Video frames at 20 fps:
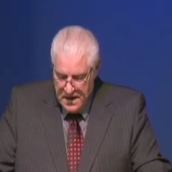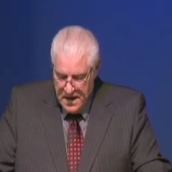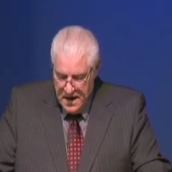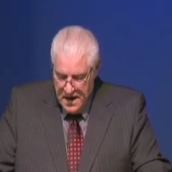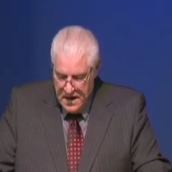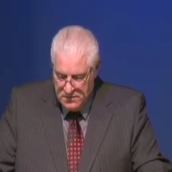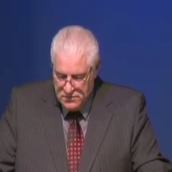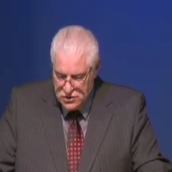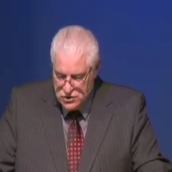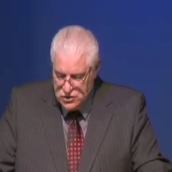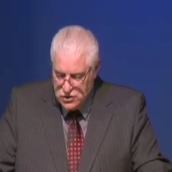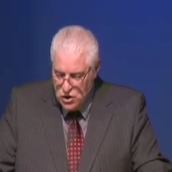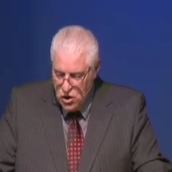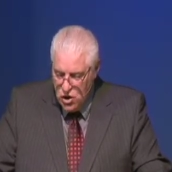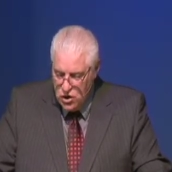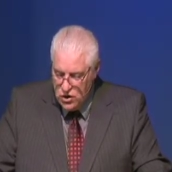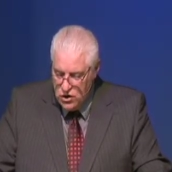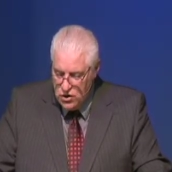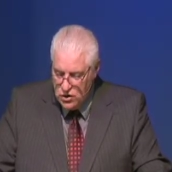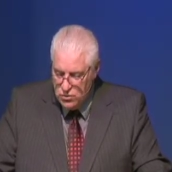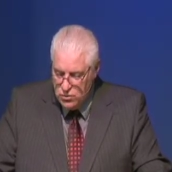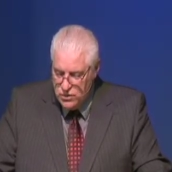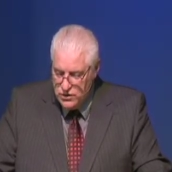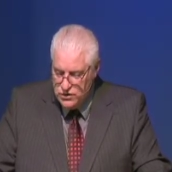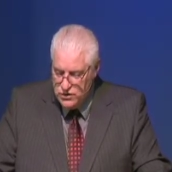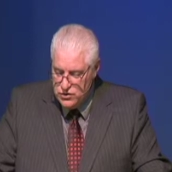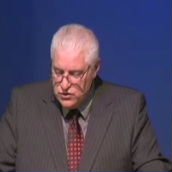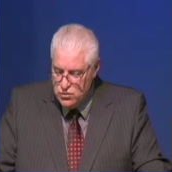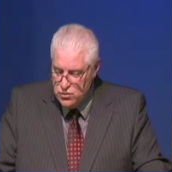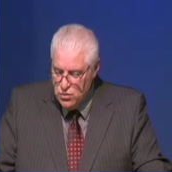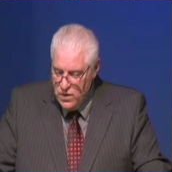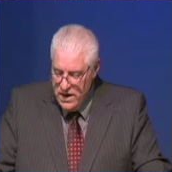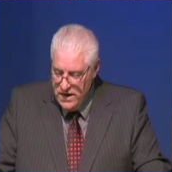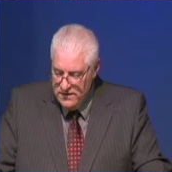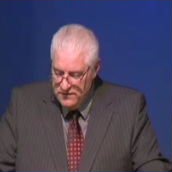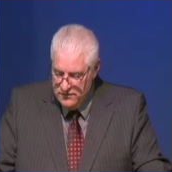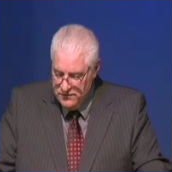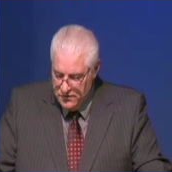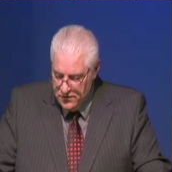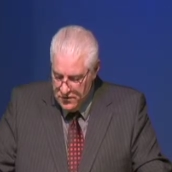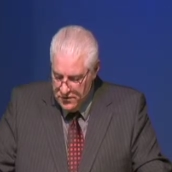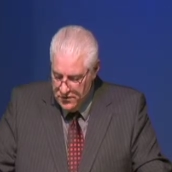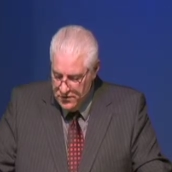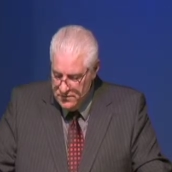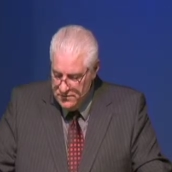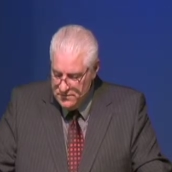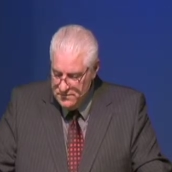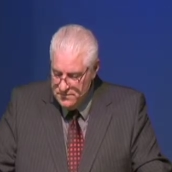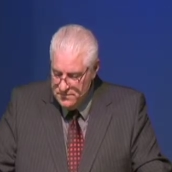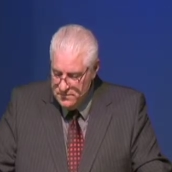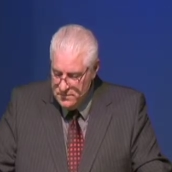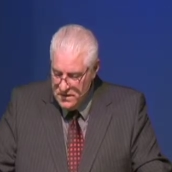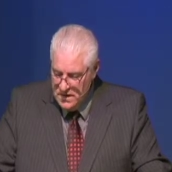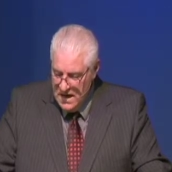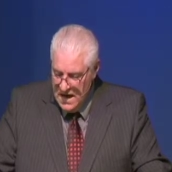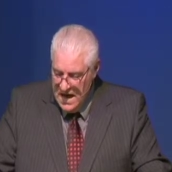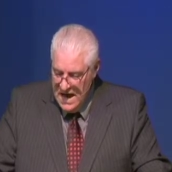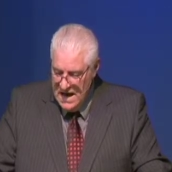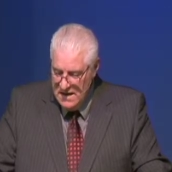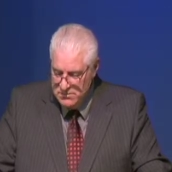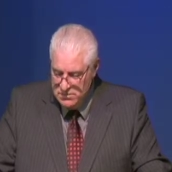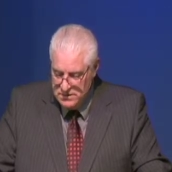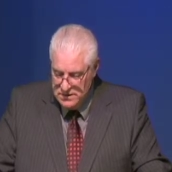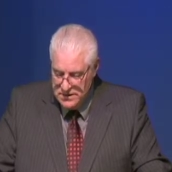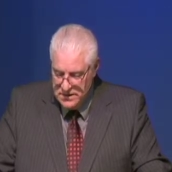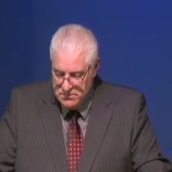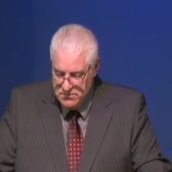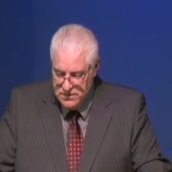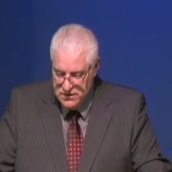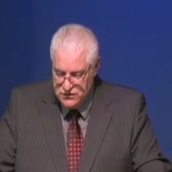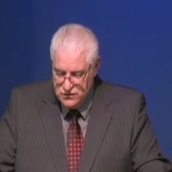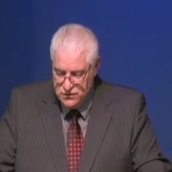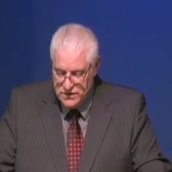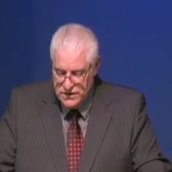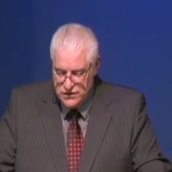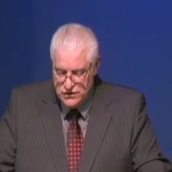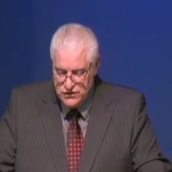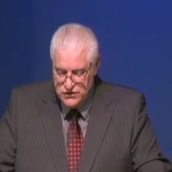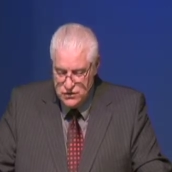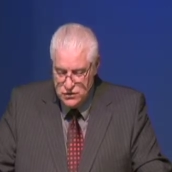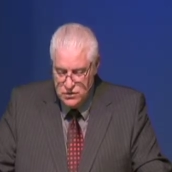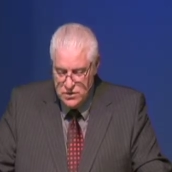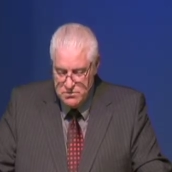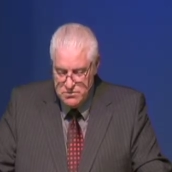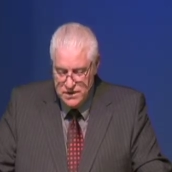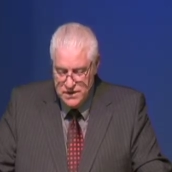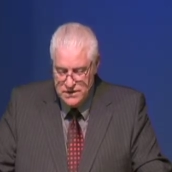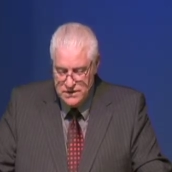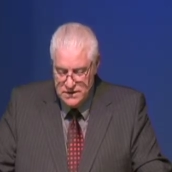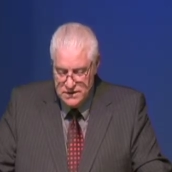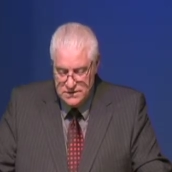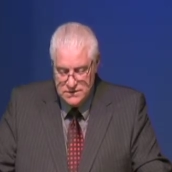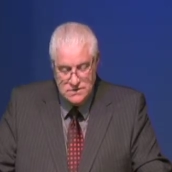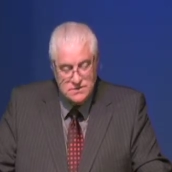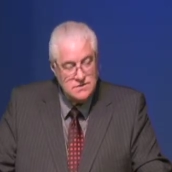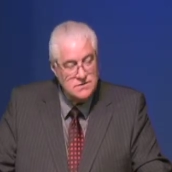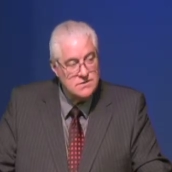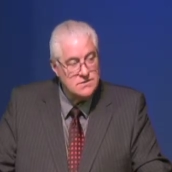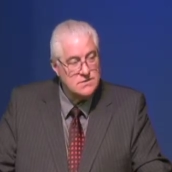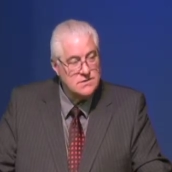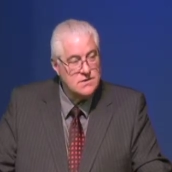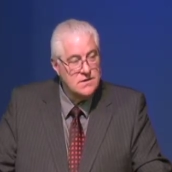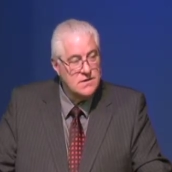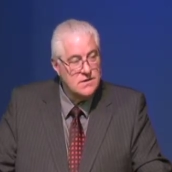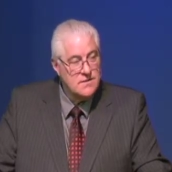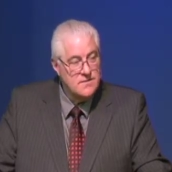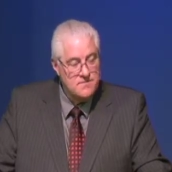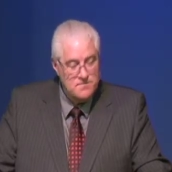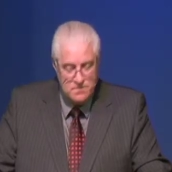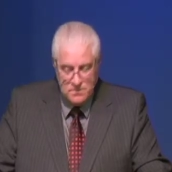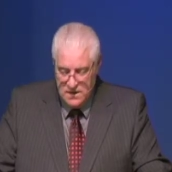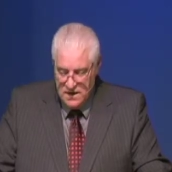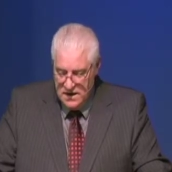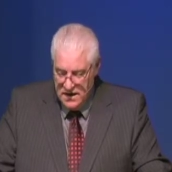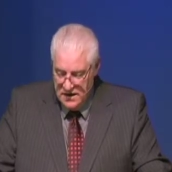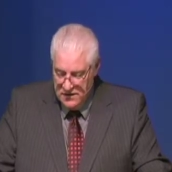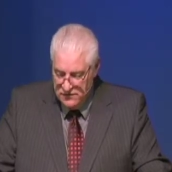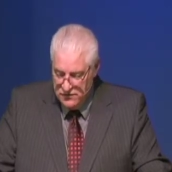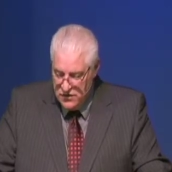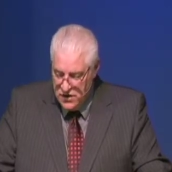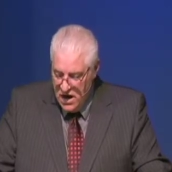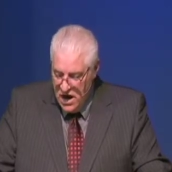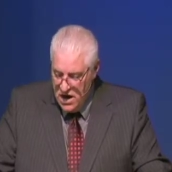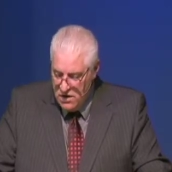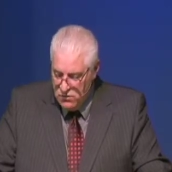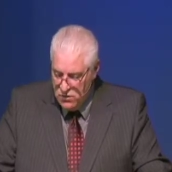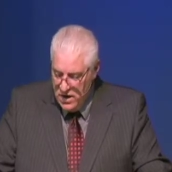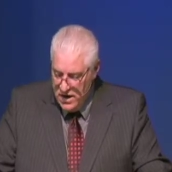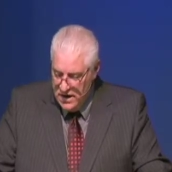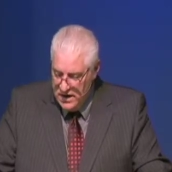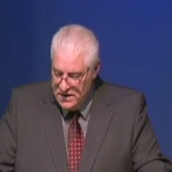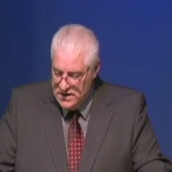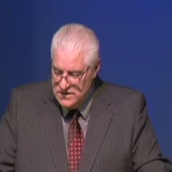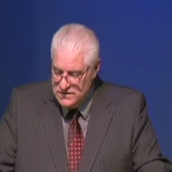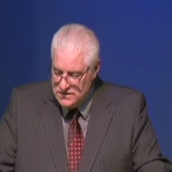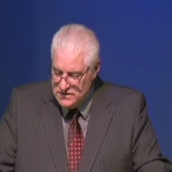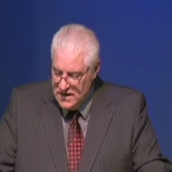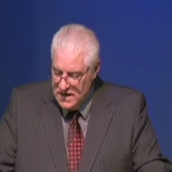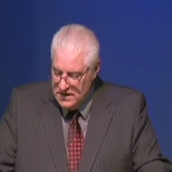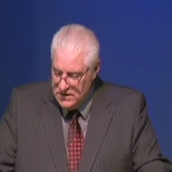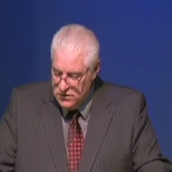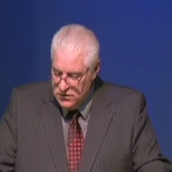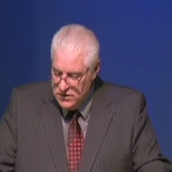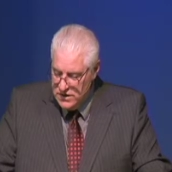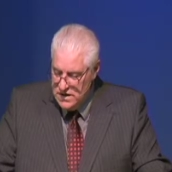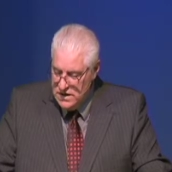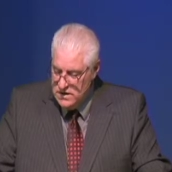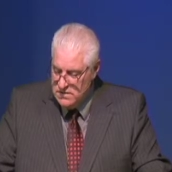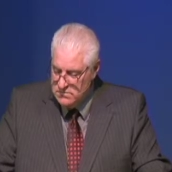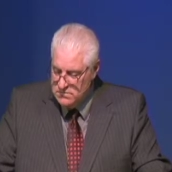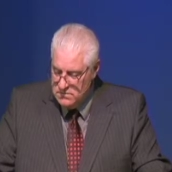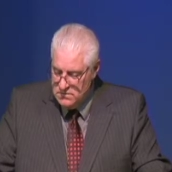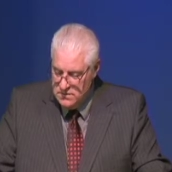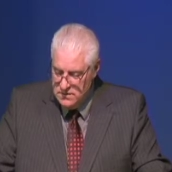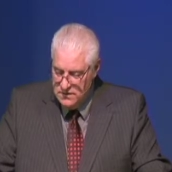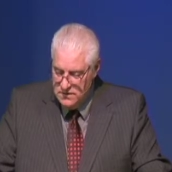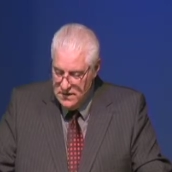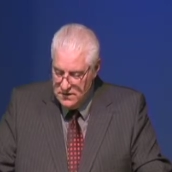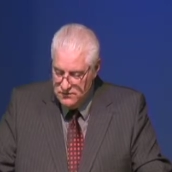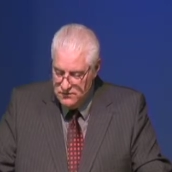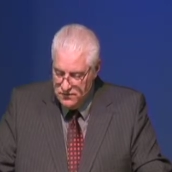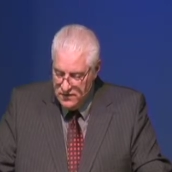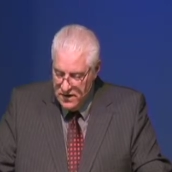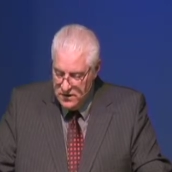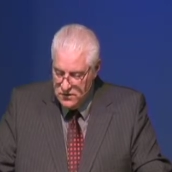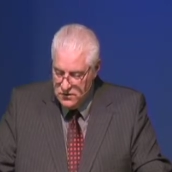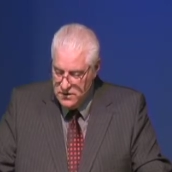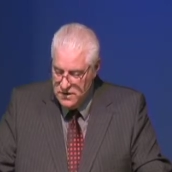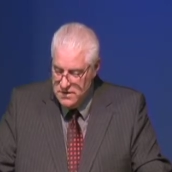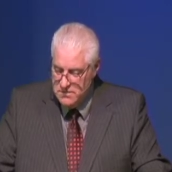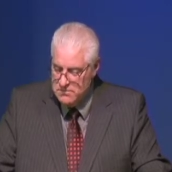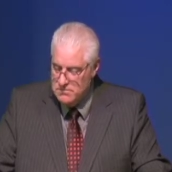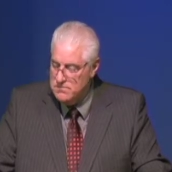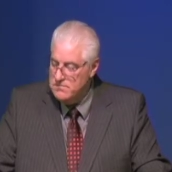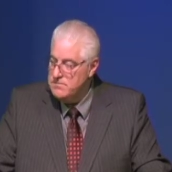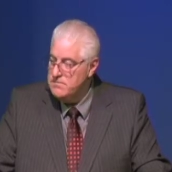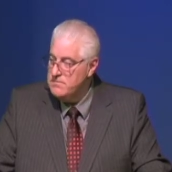How much longer will you waver, hobbling between two opinions? If Yahweh is Elohim, then follow him.